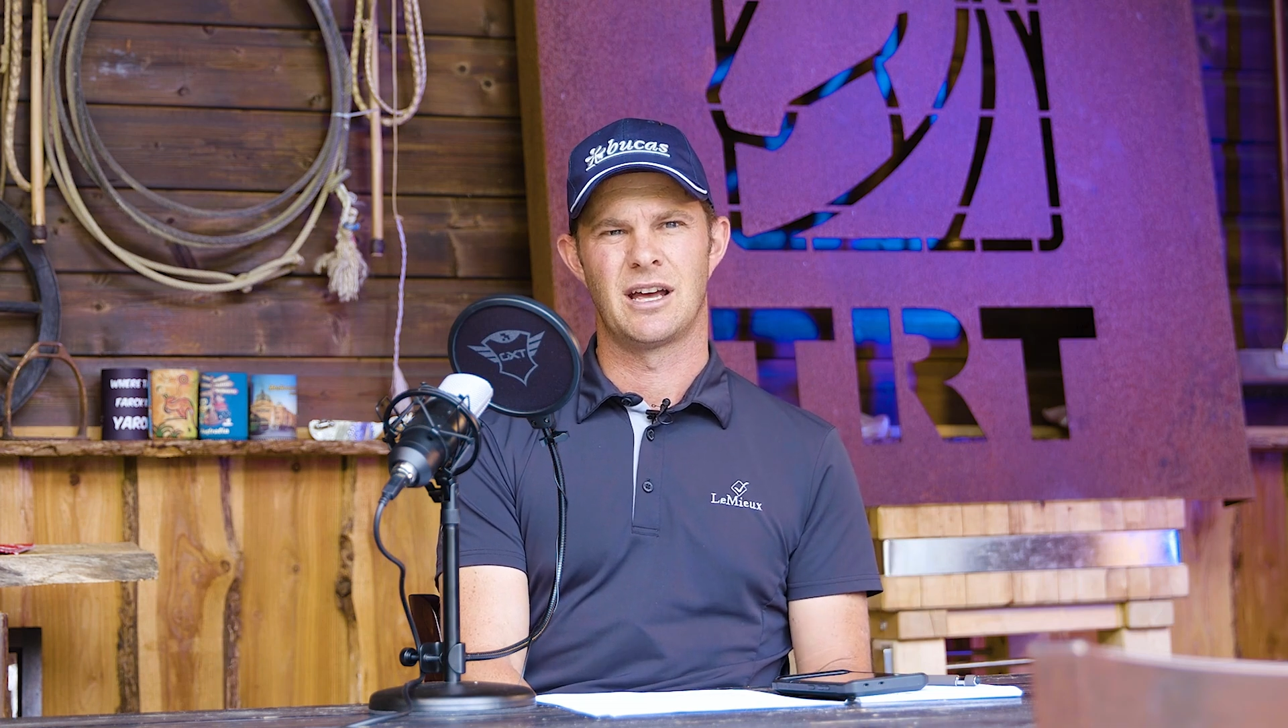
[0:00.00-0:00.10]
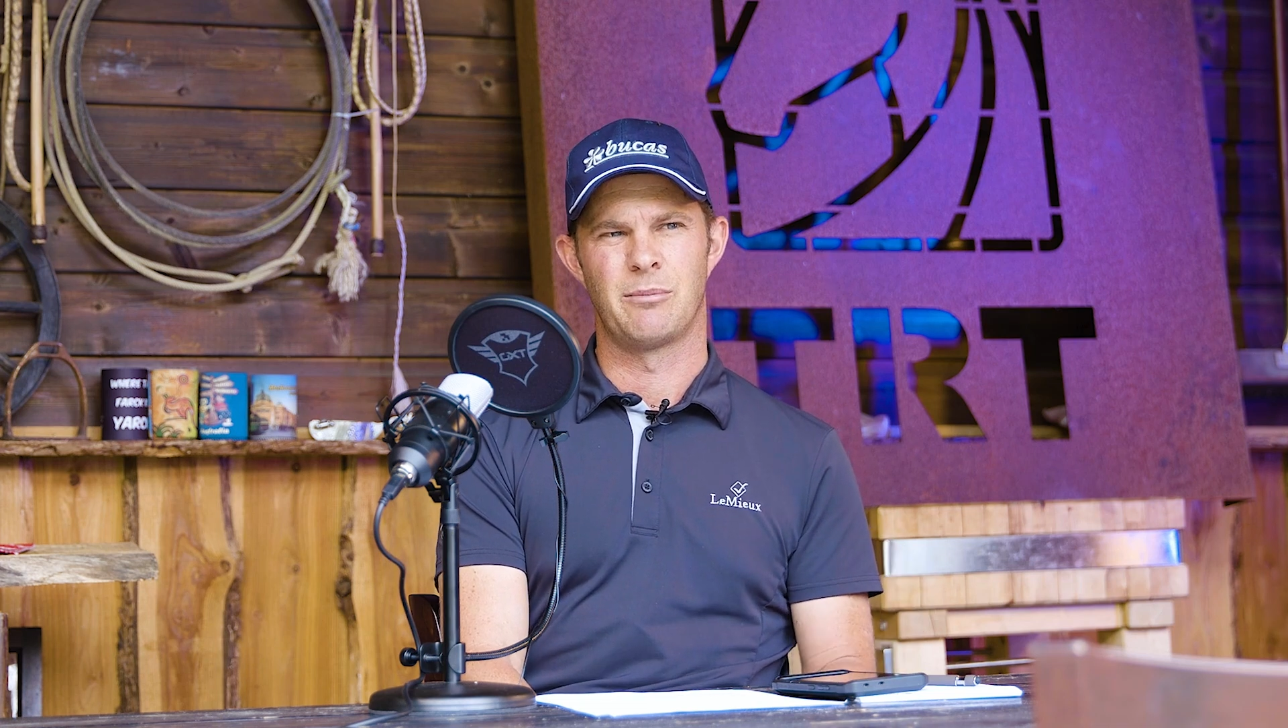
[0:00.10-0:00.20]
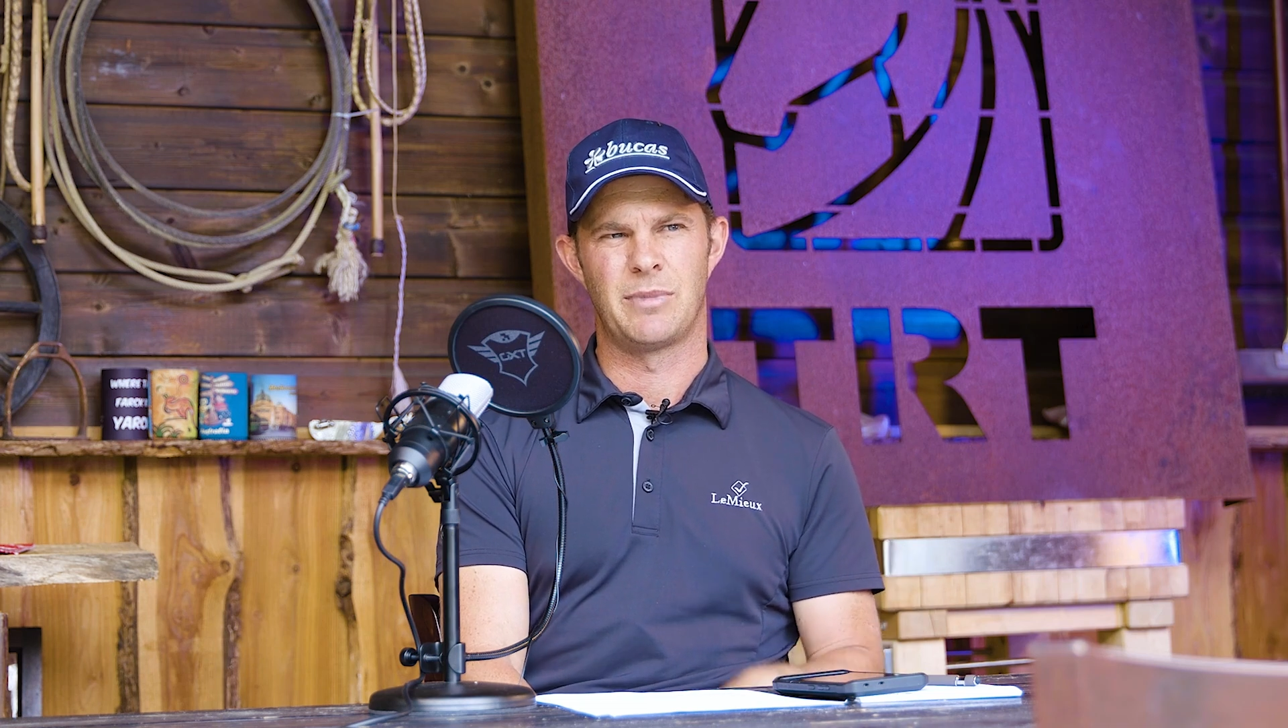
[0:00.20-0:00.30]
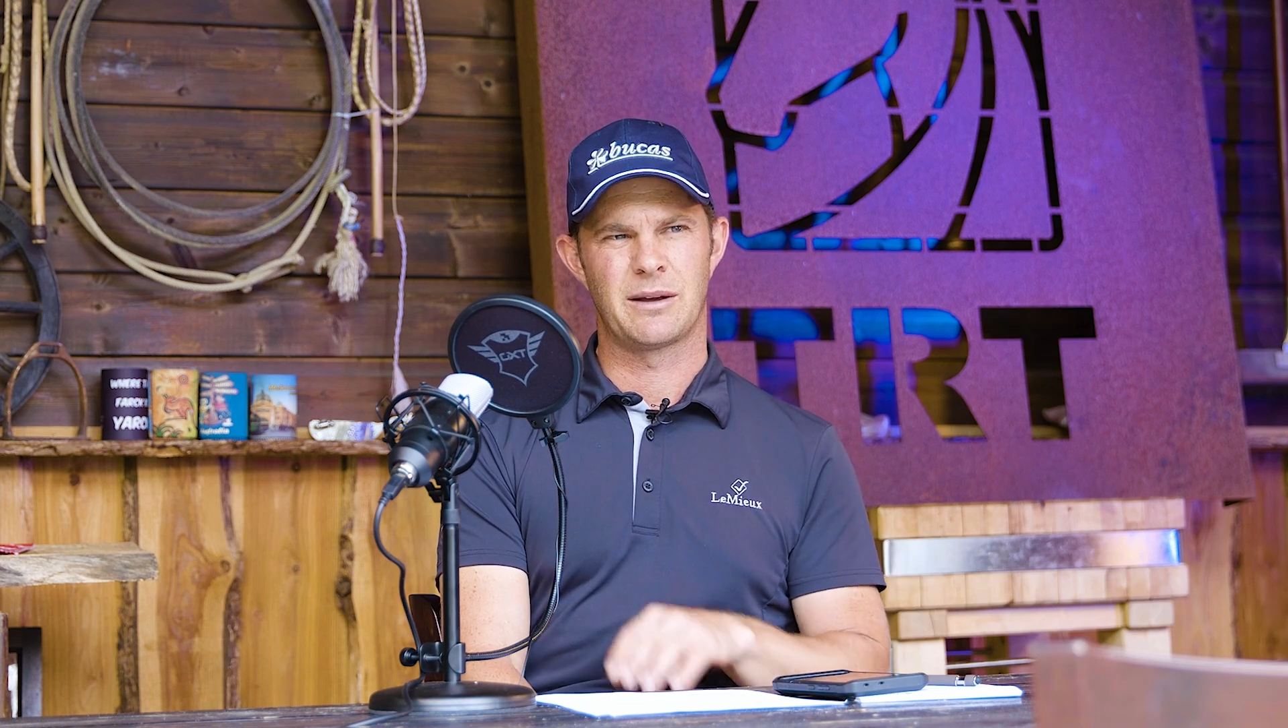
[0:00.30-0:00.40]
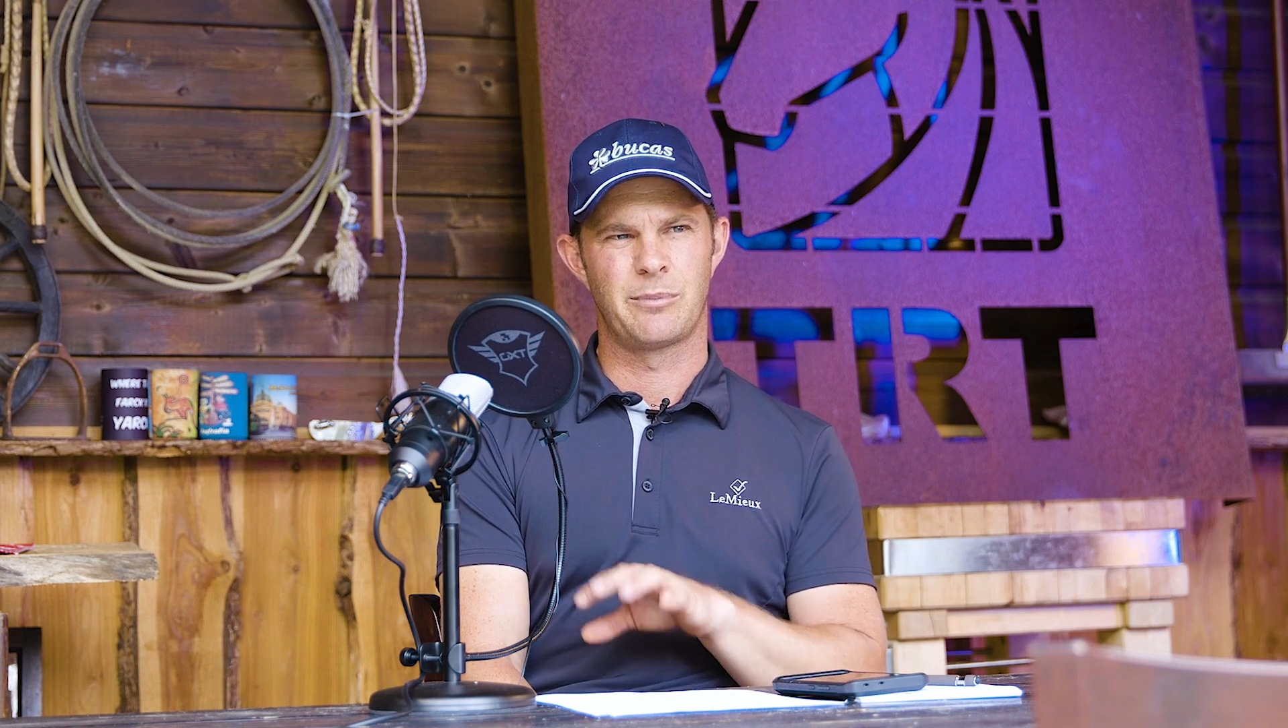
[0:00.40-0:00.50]

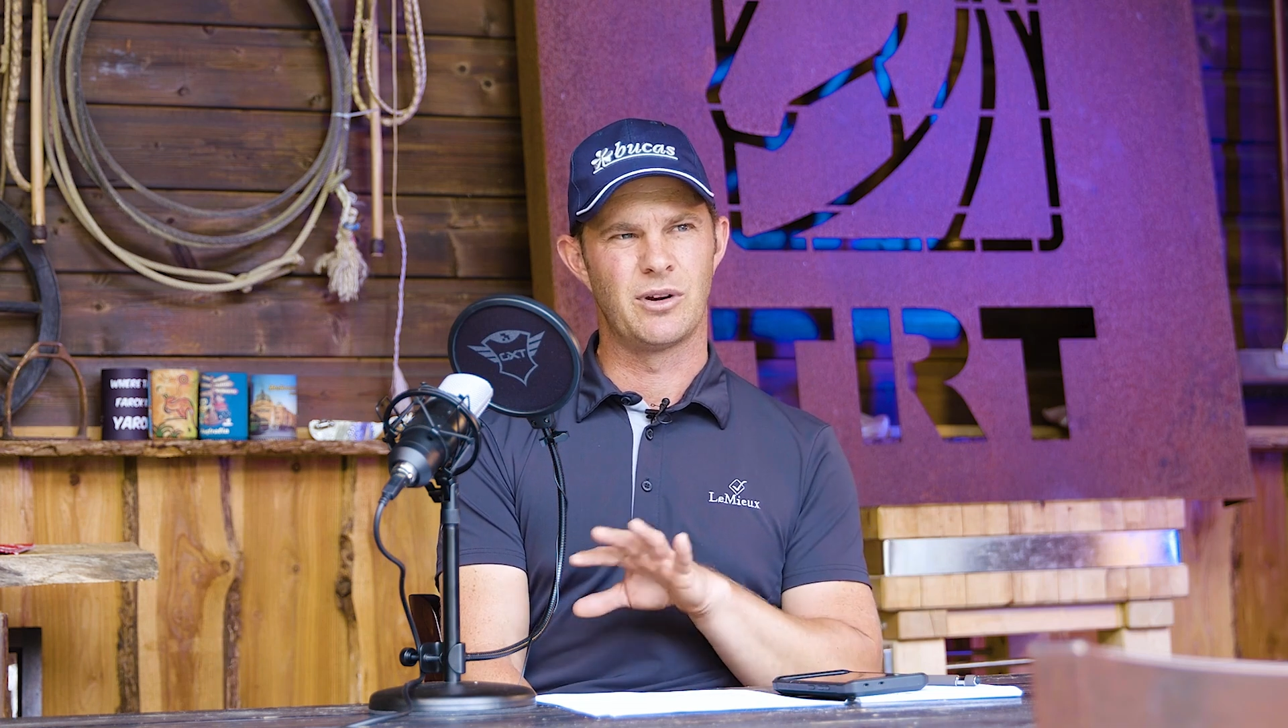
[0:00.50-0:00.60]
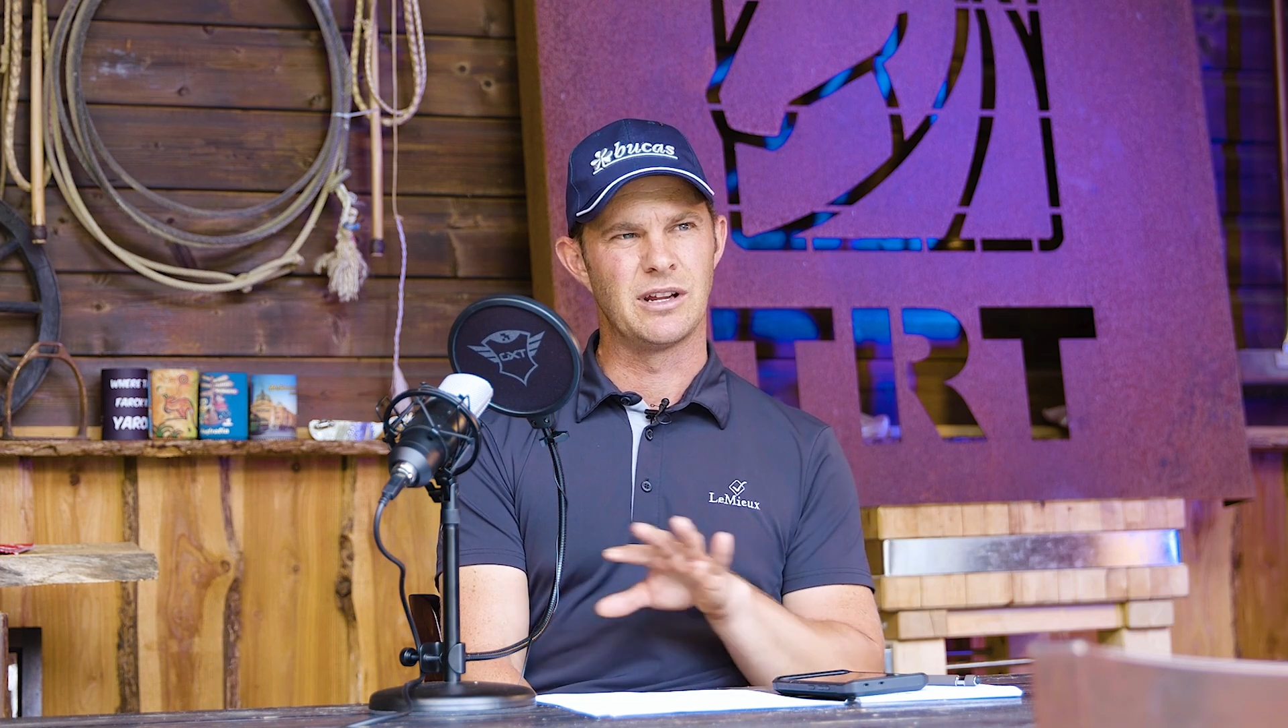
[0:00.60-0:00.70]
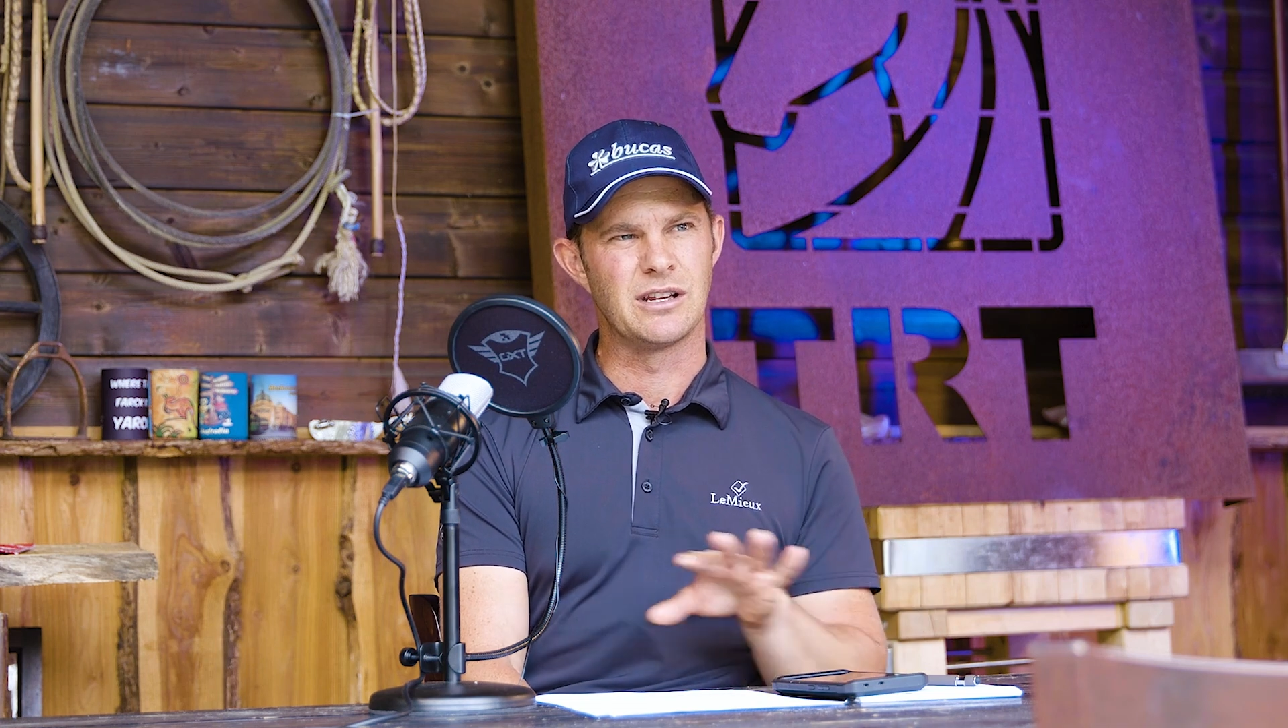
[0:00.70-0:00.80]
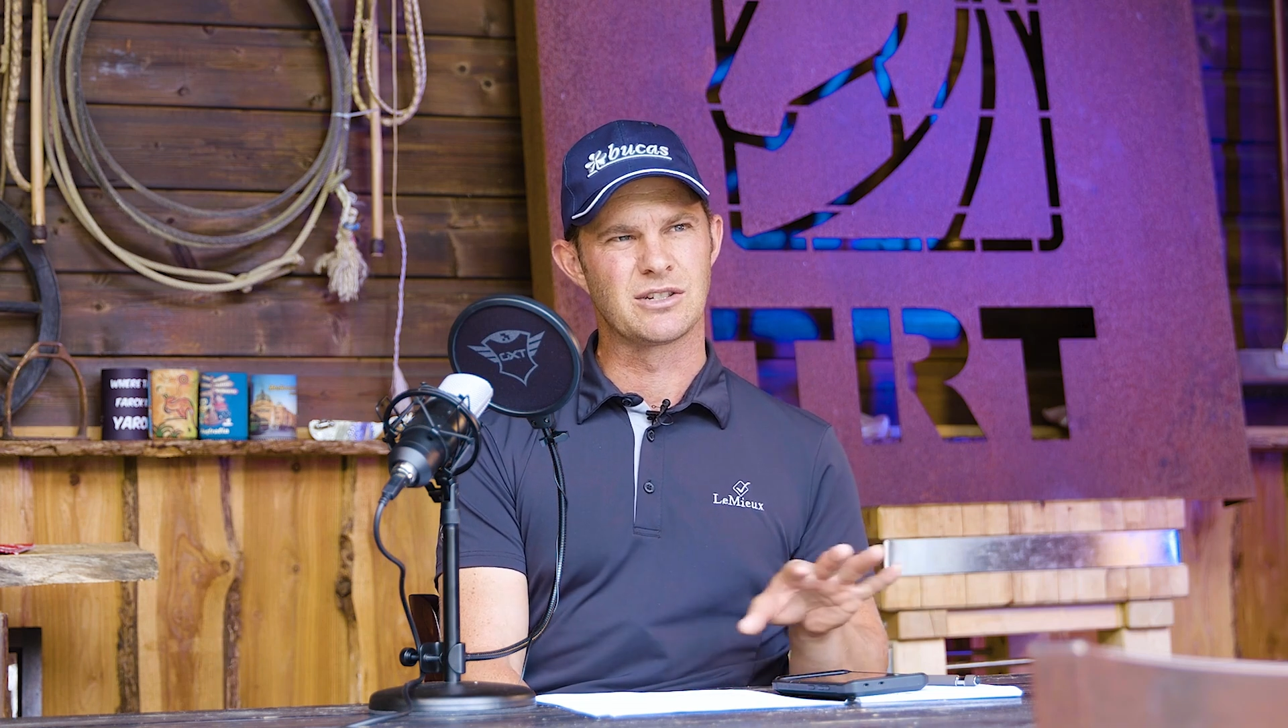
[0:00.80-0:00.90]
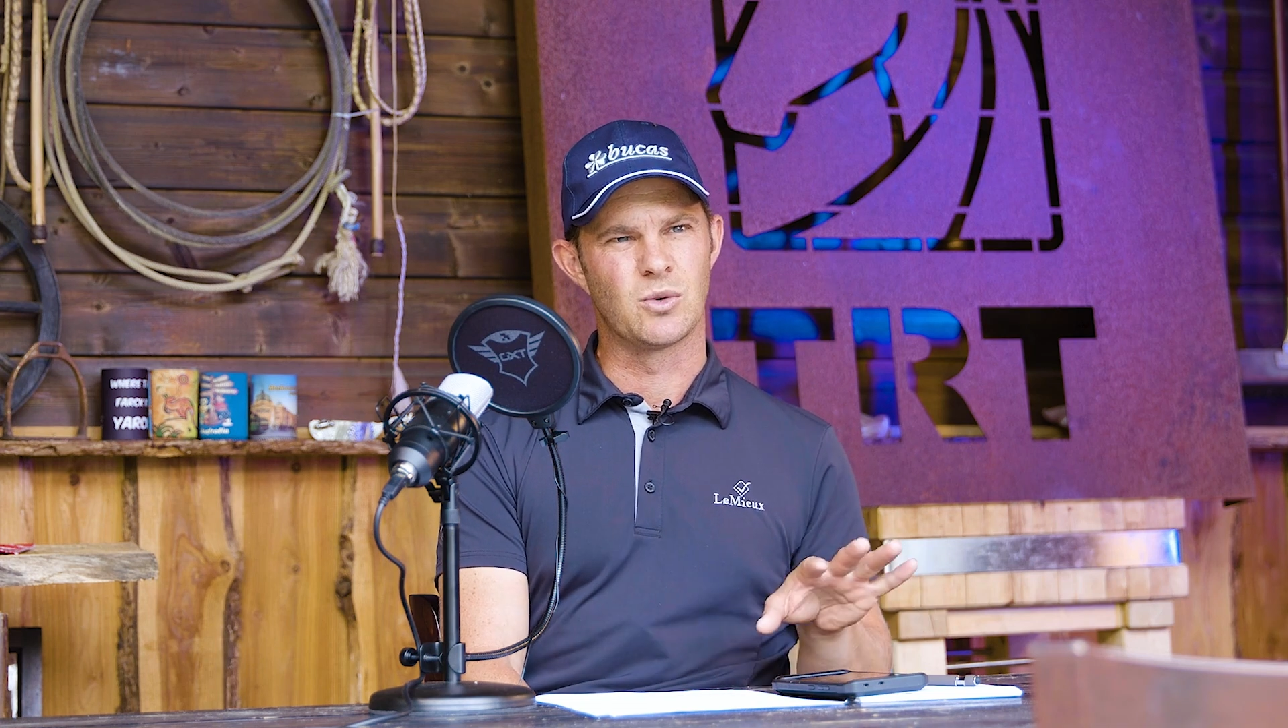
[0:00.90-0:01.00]
And
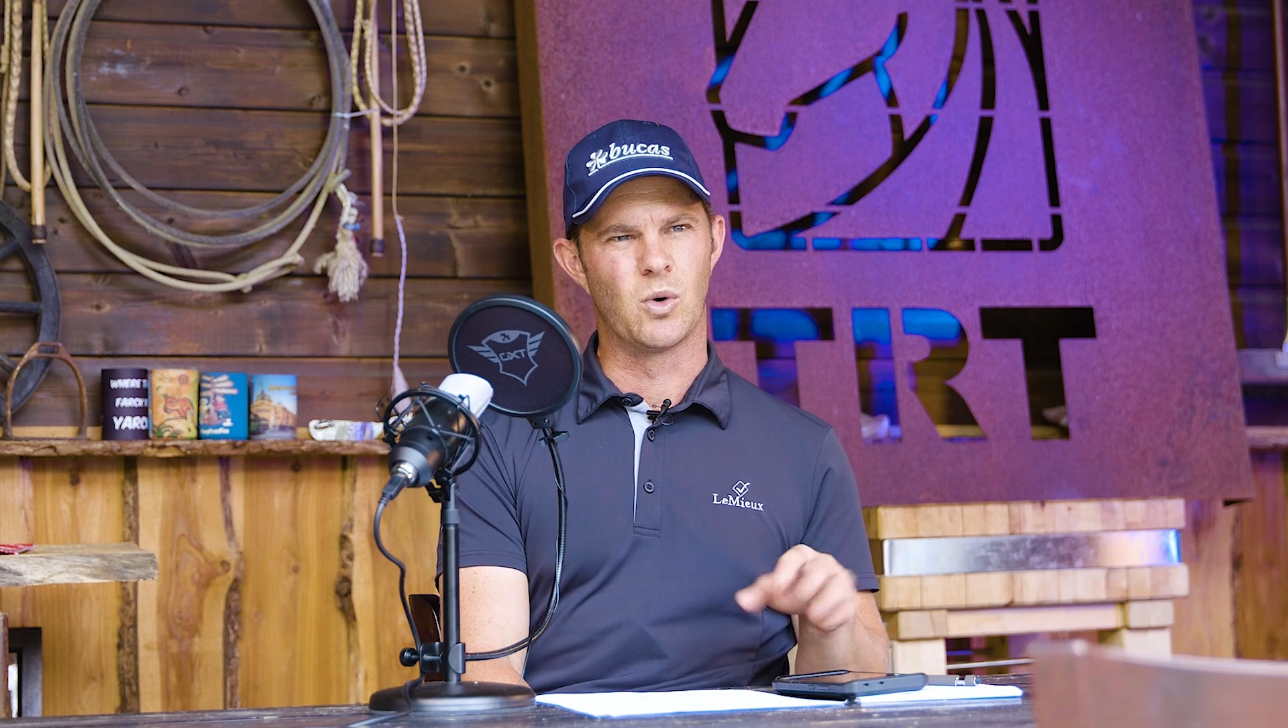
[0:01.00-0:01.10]
backburning is a